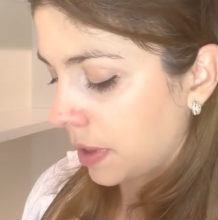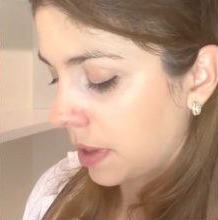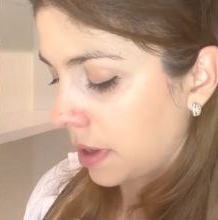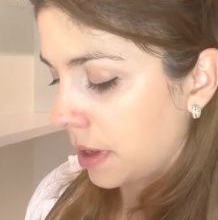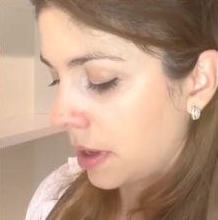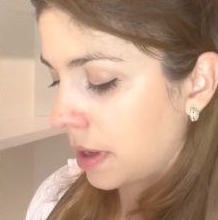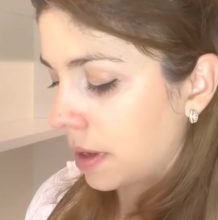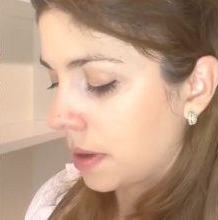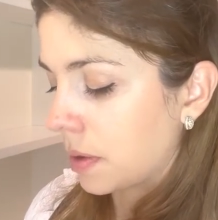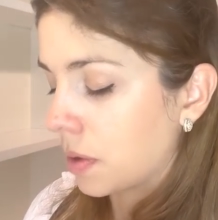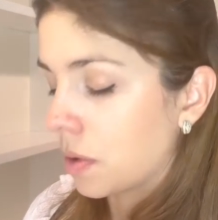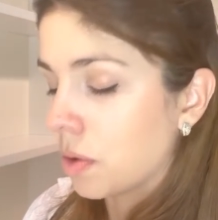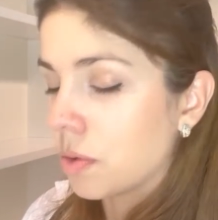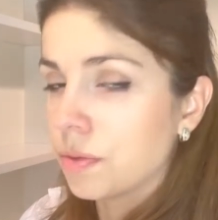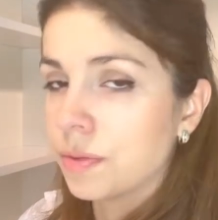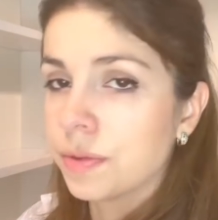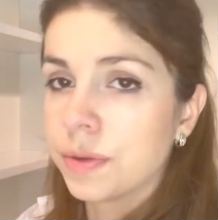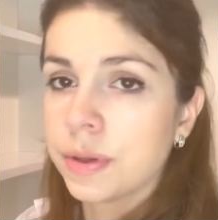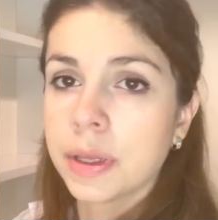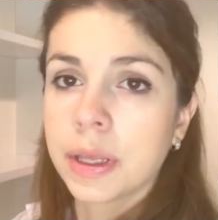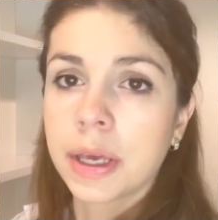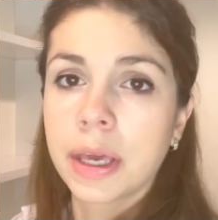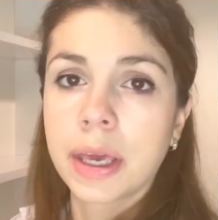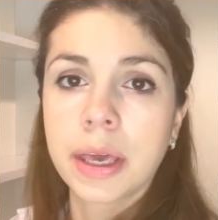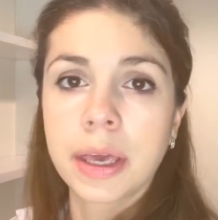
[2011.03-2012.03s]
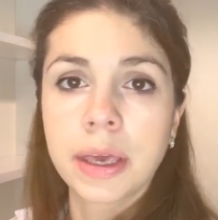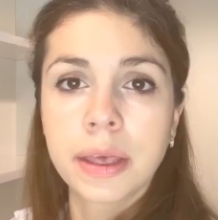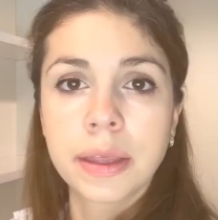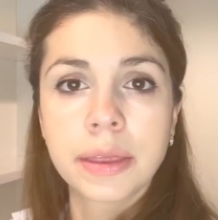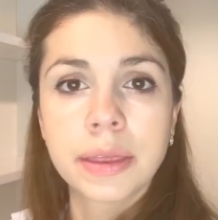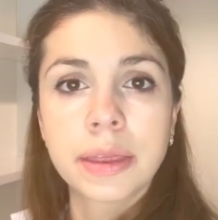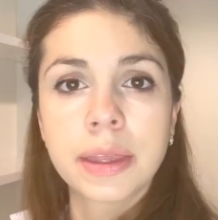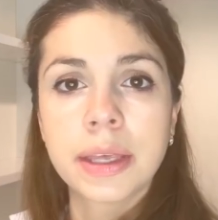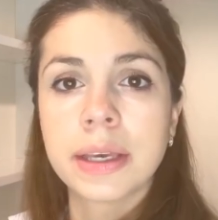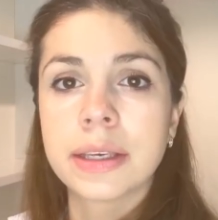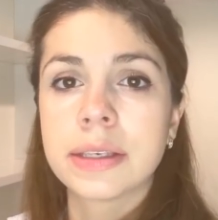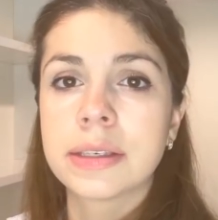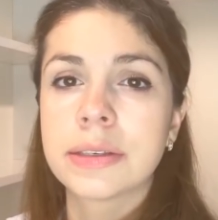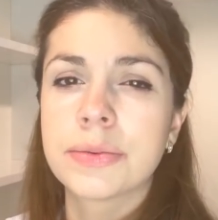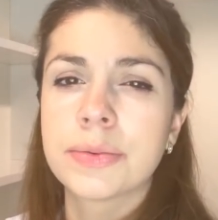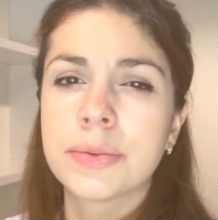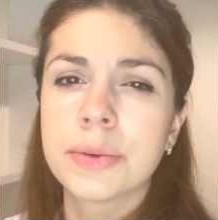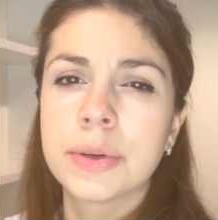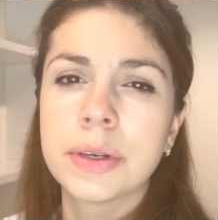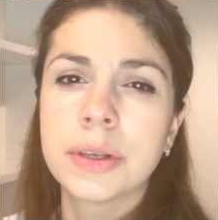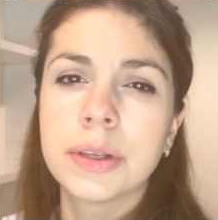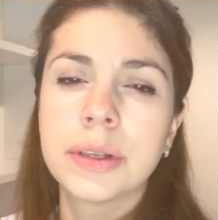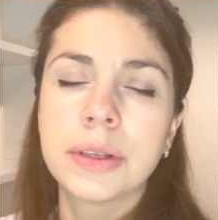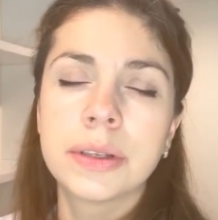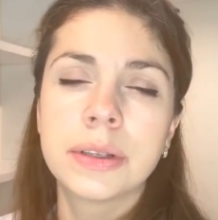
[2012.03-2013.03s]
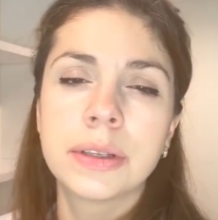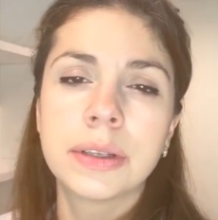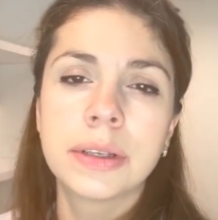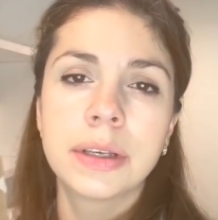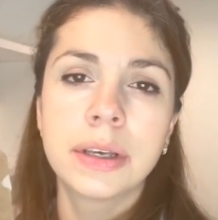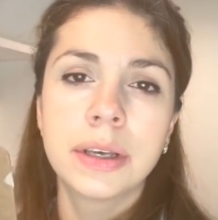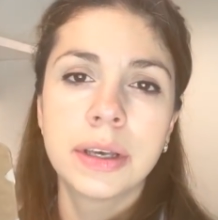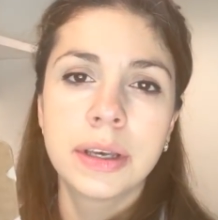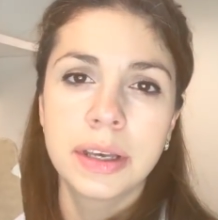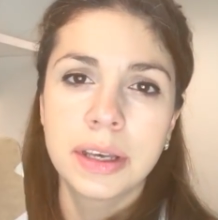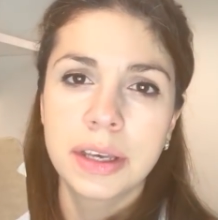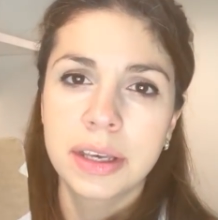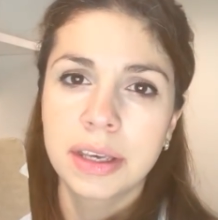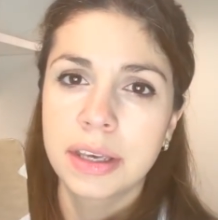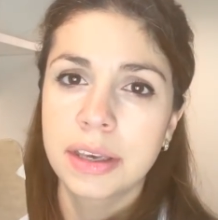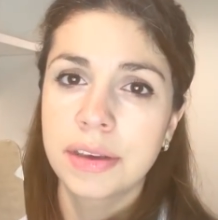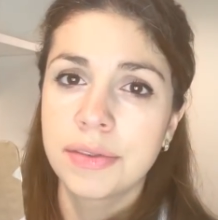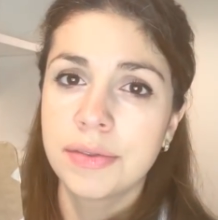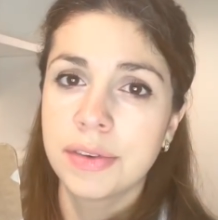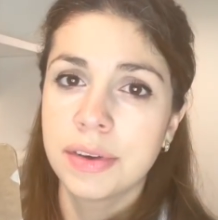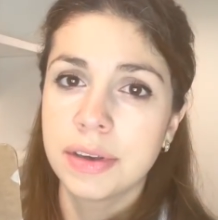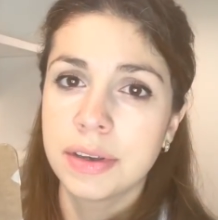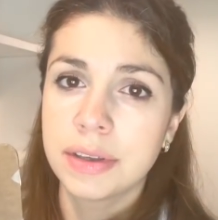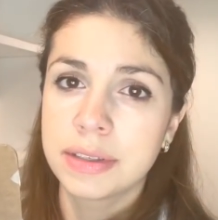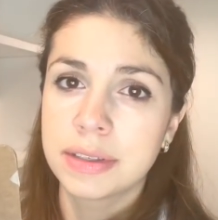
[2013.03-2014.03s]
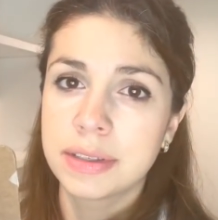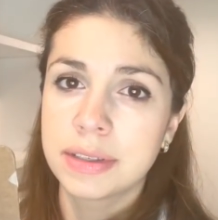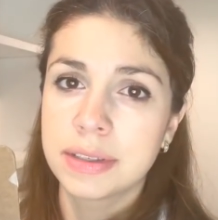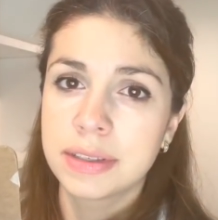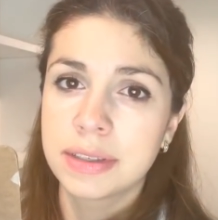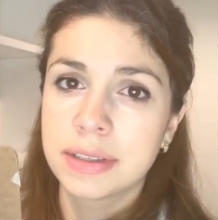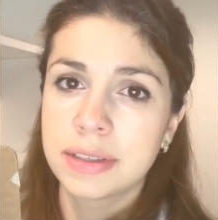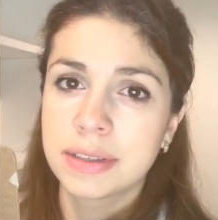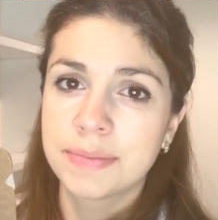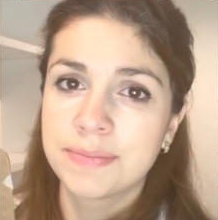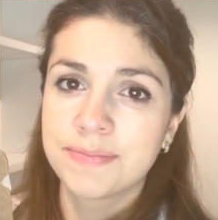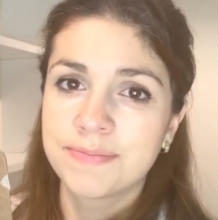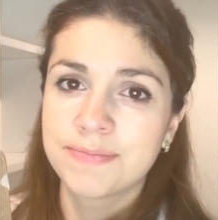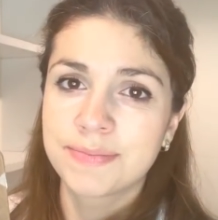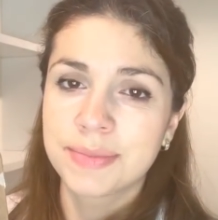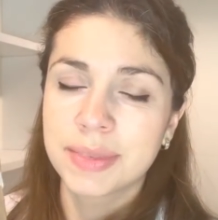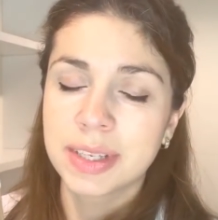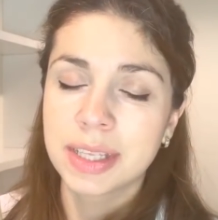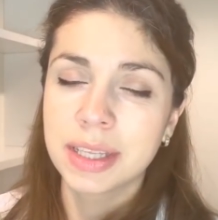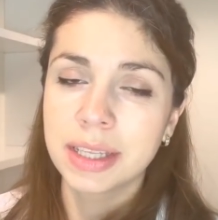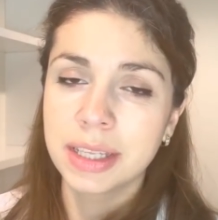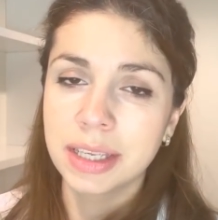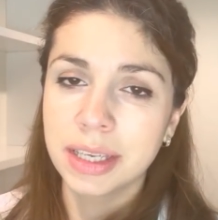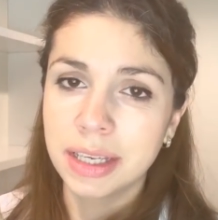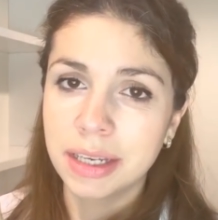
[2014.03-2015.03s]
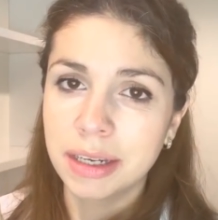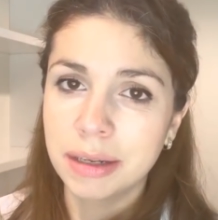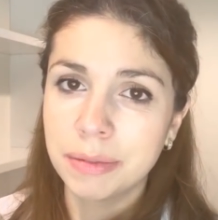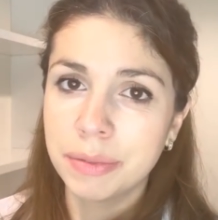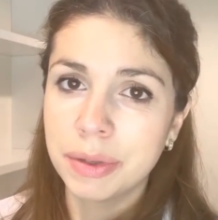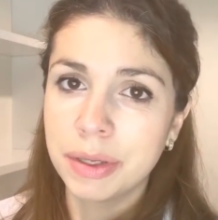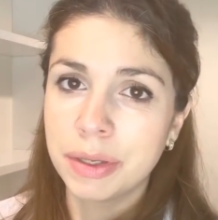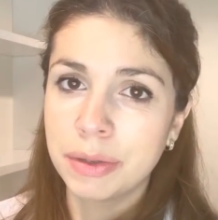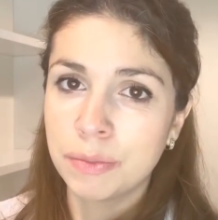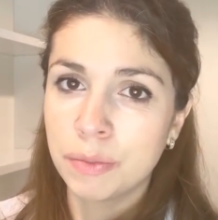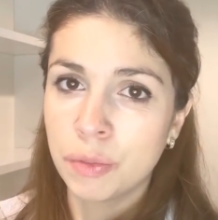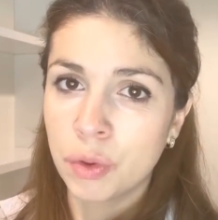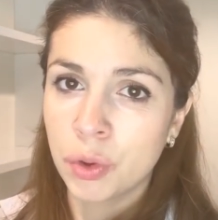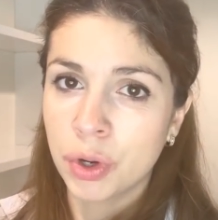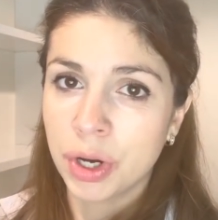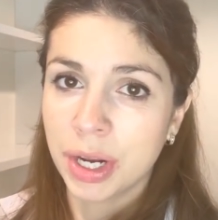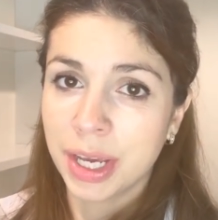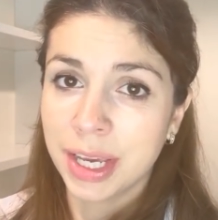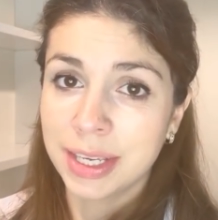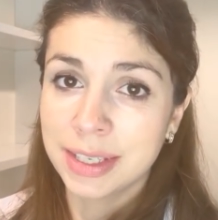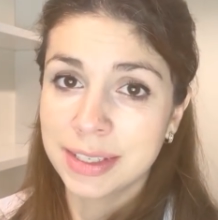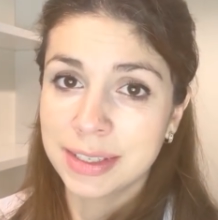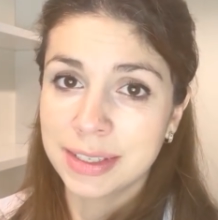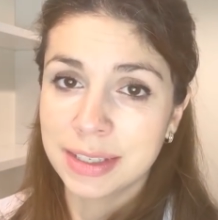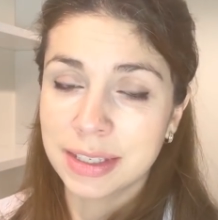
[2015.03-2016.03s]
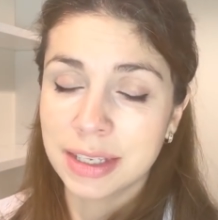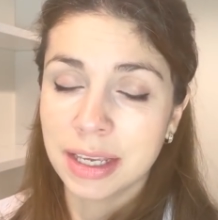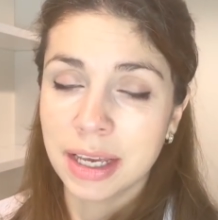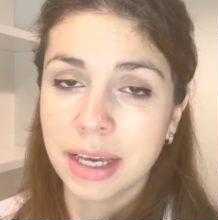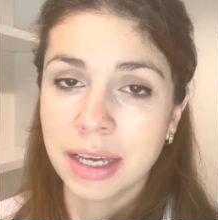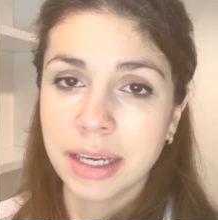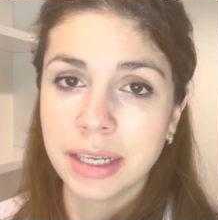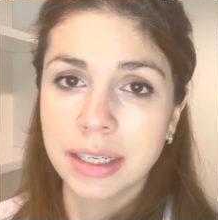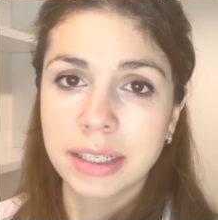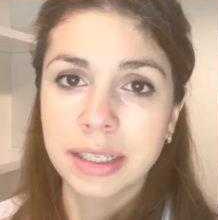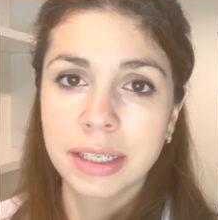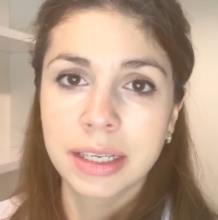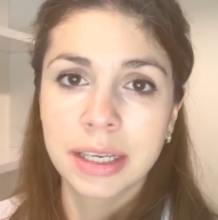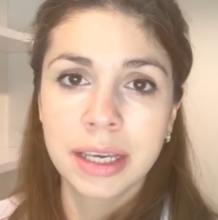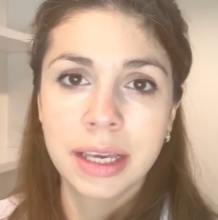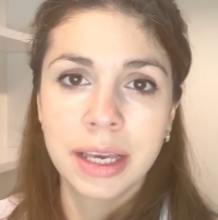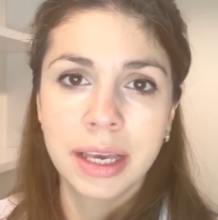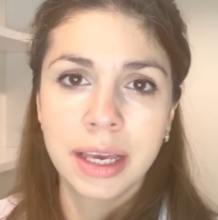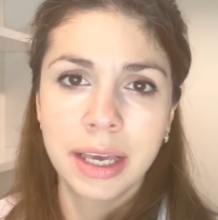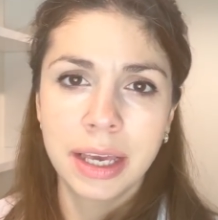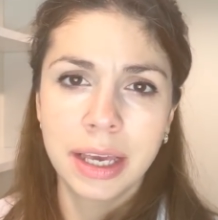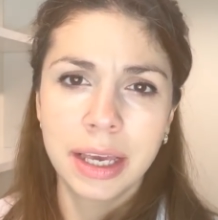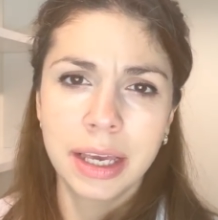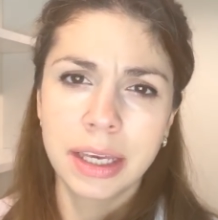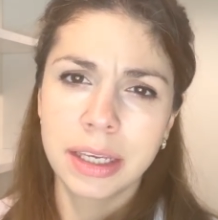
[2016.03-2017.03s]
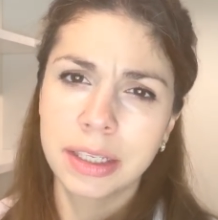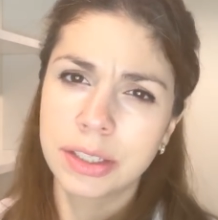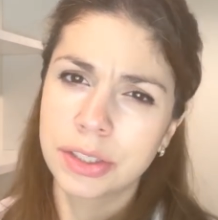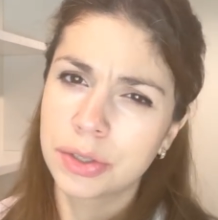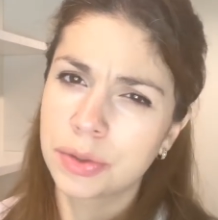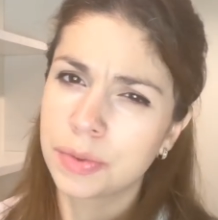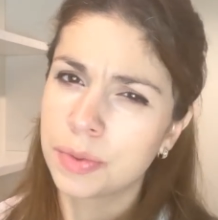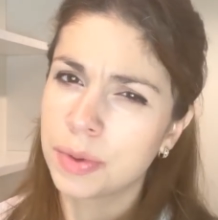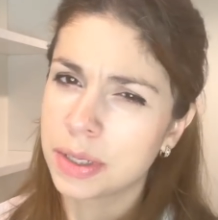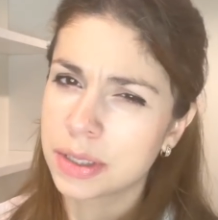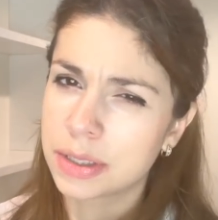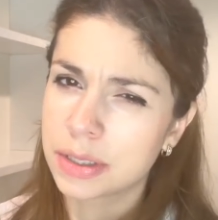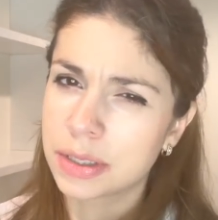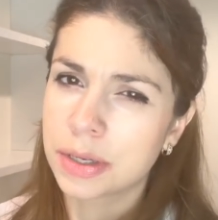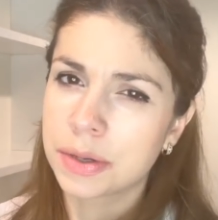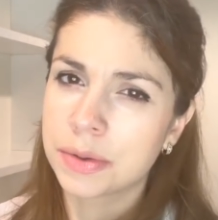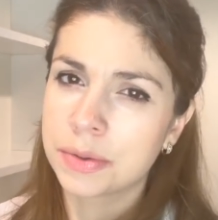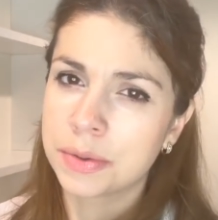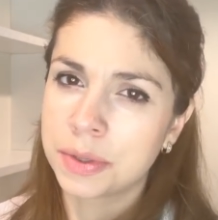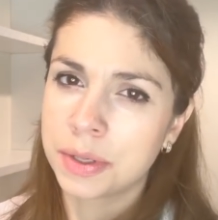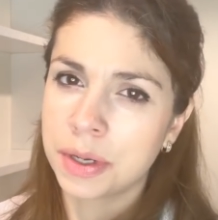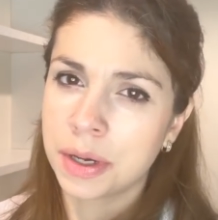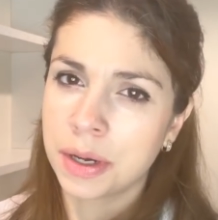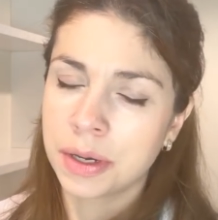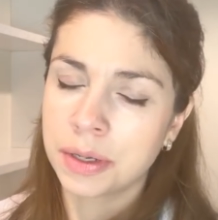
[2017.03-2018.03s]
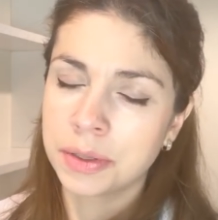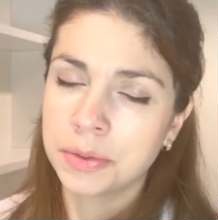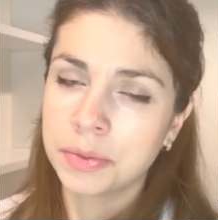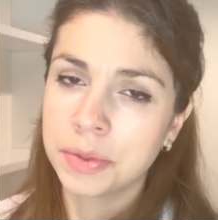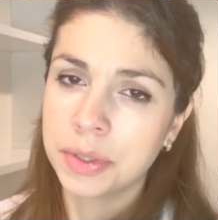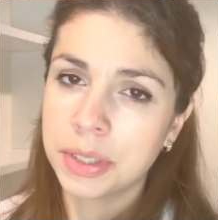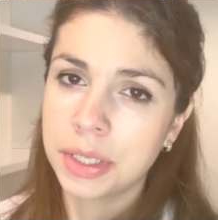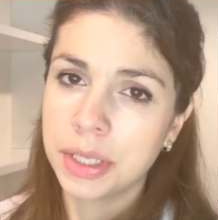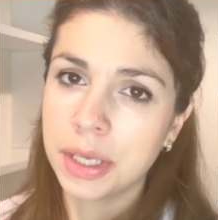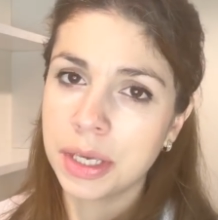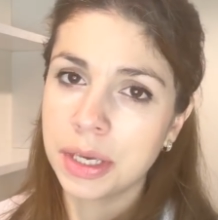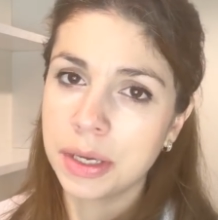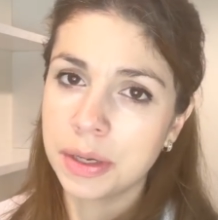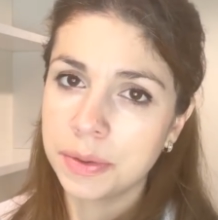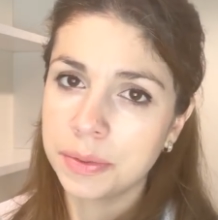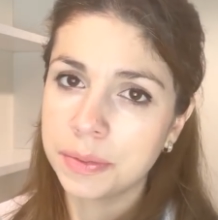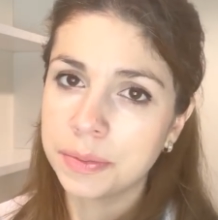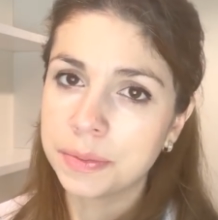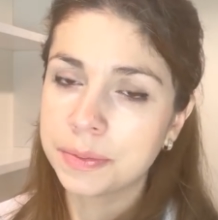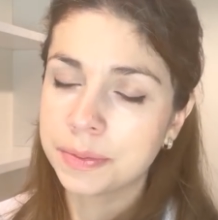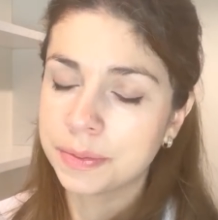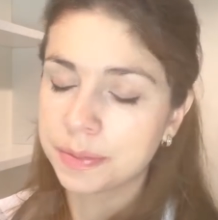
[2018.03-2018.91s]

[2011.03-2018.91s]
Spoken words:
And hopefully this will give us a little bit more insight into what's going on with you.